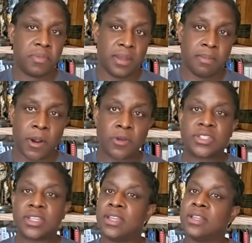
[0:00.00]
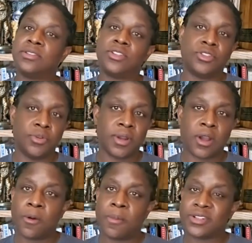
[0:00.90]
in person to doing a
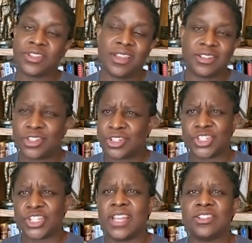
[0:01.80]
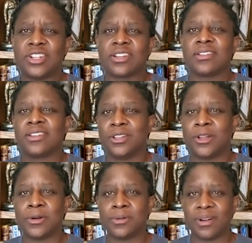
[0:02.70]
whole bunch of things. and just changing, you
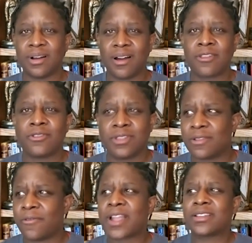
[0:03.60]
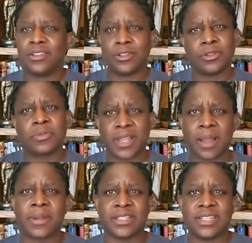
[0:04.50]
know, other than the fact, you know, he's
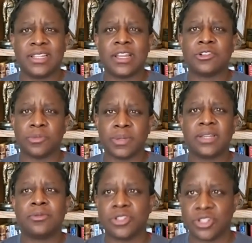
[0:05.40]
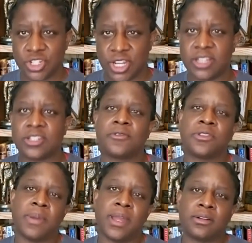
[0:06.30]
becoming a teenager, but he was just changing for
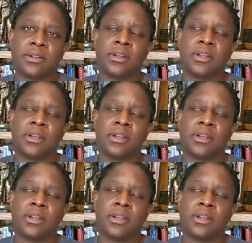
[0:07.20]
the better.